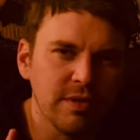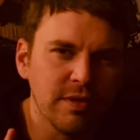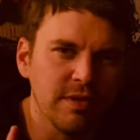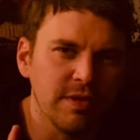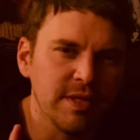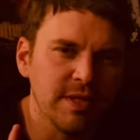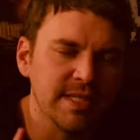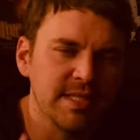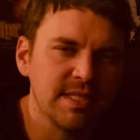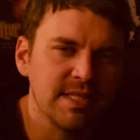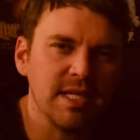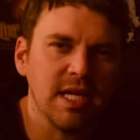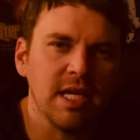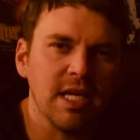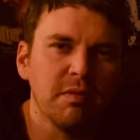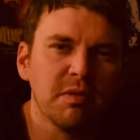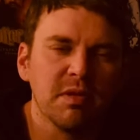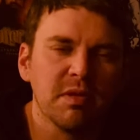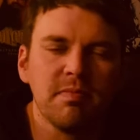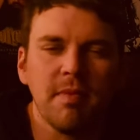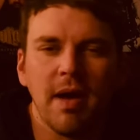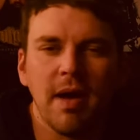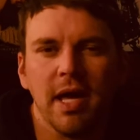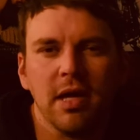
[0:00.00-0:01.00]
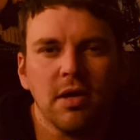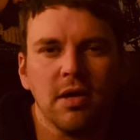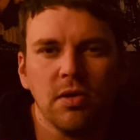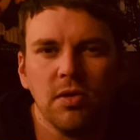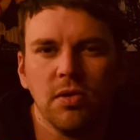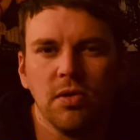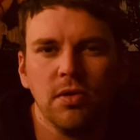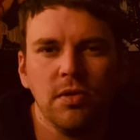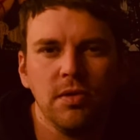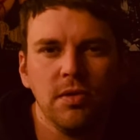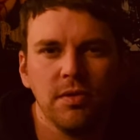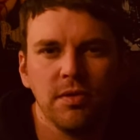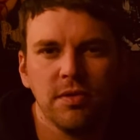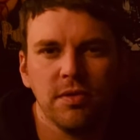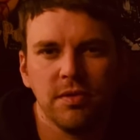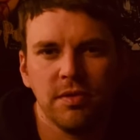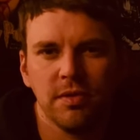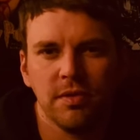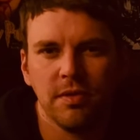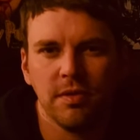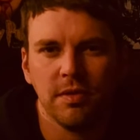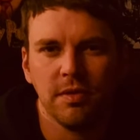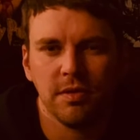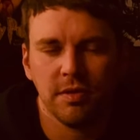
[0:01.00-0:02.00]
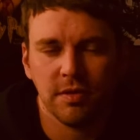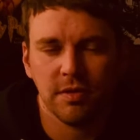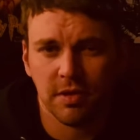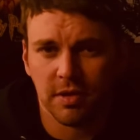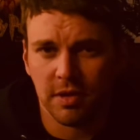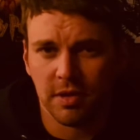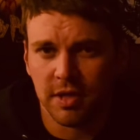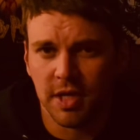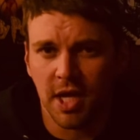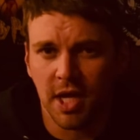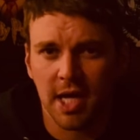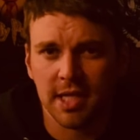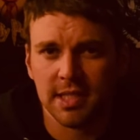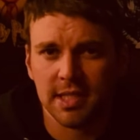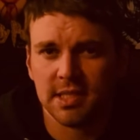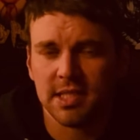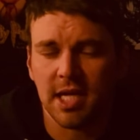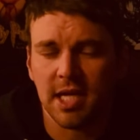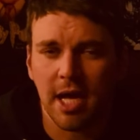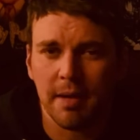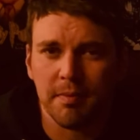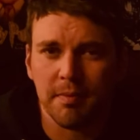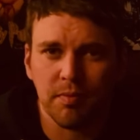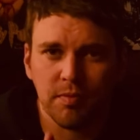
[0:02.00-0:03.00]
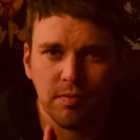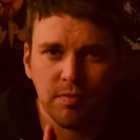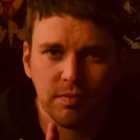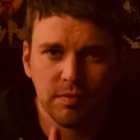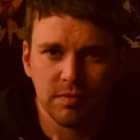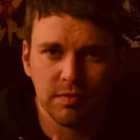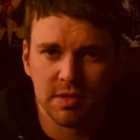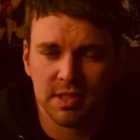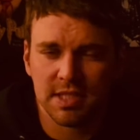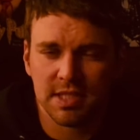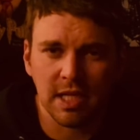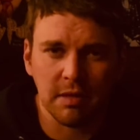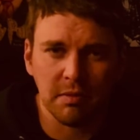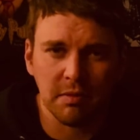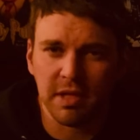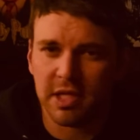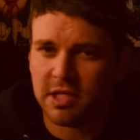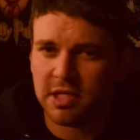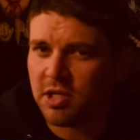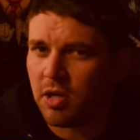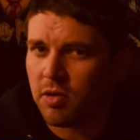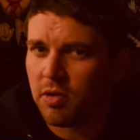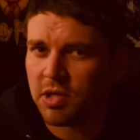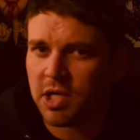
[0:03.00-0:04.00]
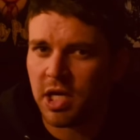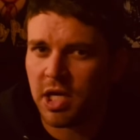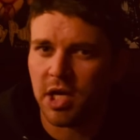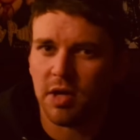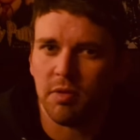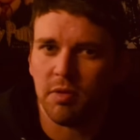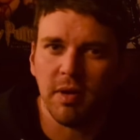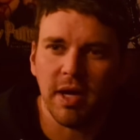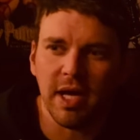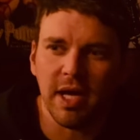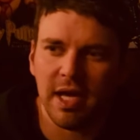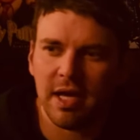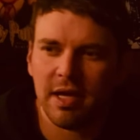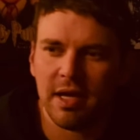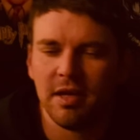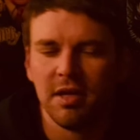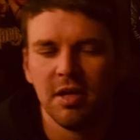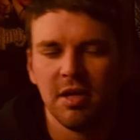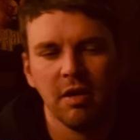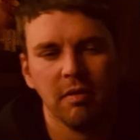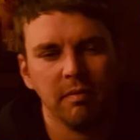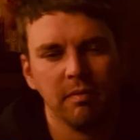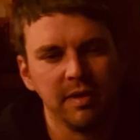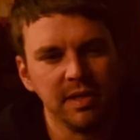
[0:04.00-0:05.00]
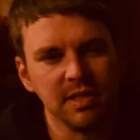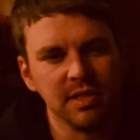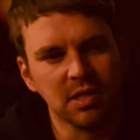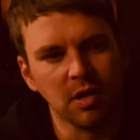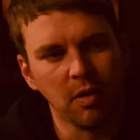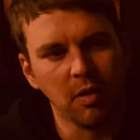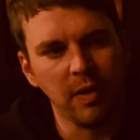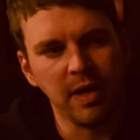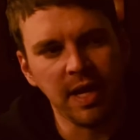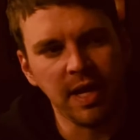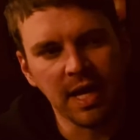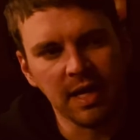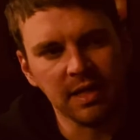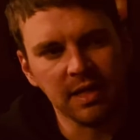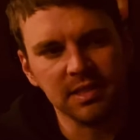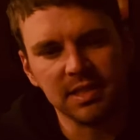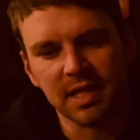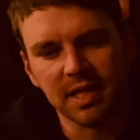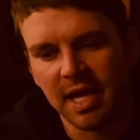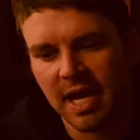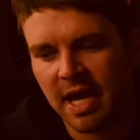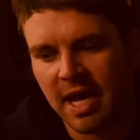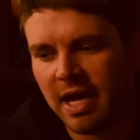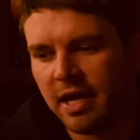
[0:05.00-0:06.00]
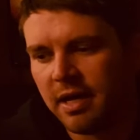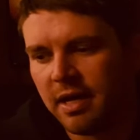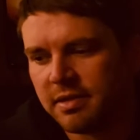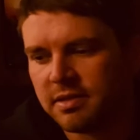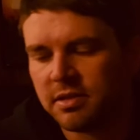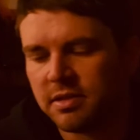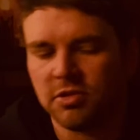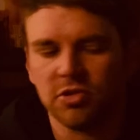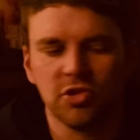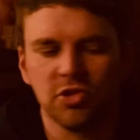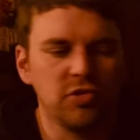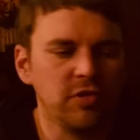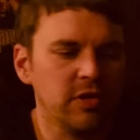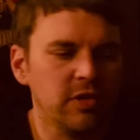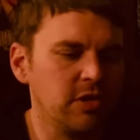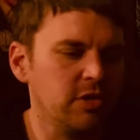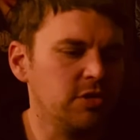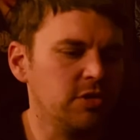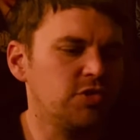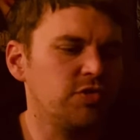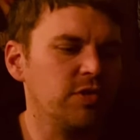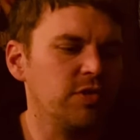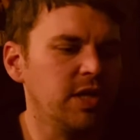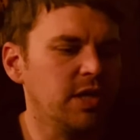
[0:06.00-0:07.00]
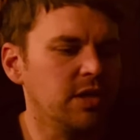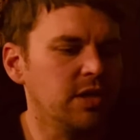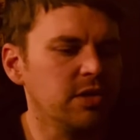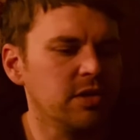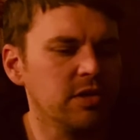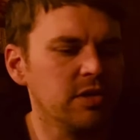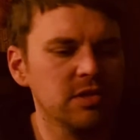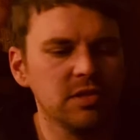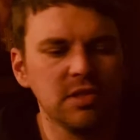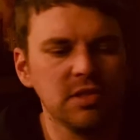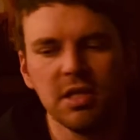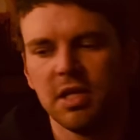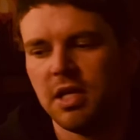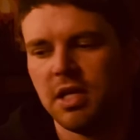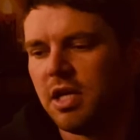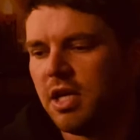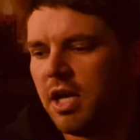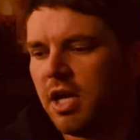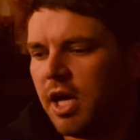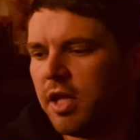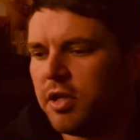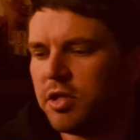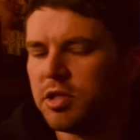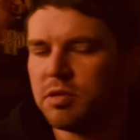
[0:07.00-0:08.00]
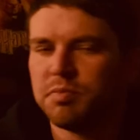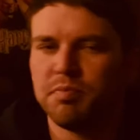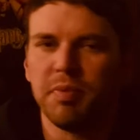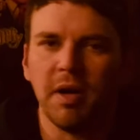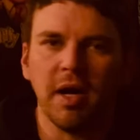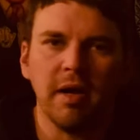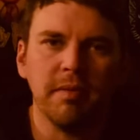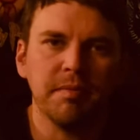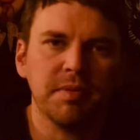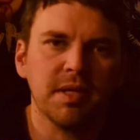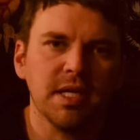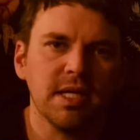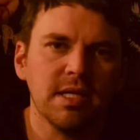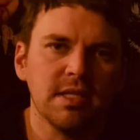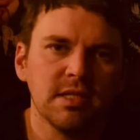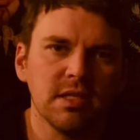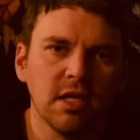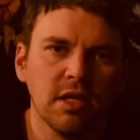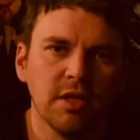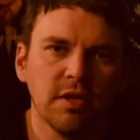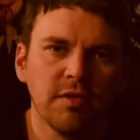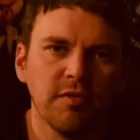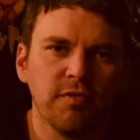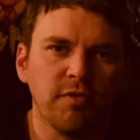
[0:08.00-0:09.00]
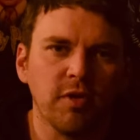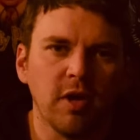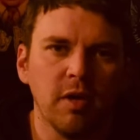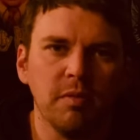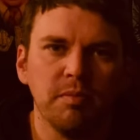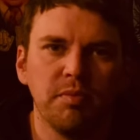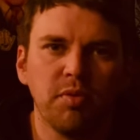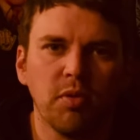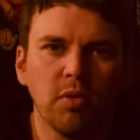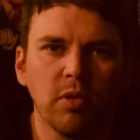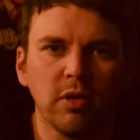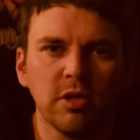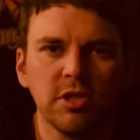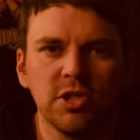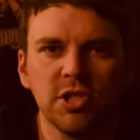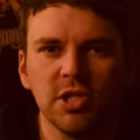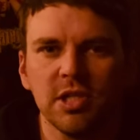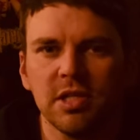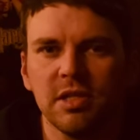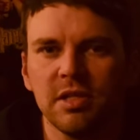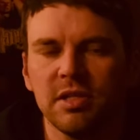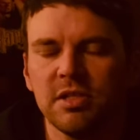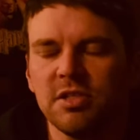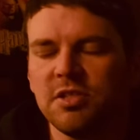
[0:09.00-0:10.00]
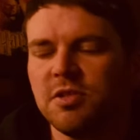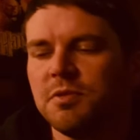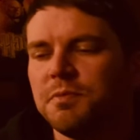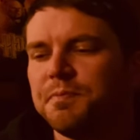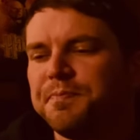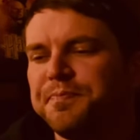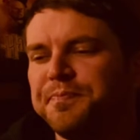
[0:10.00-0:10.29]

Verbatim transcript: the scene with Michael, the nonstop scene where they don't cut away, where he's going house to house, and there's trick or treaters, and there's pumpkins on the front porches,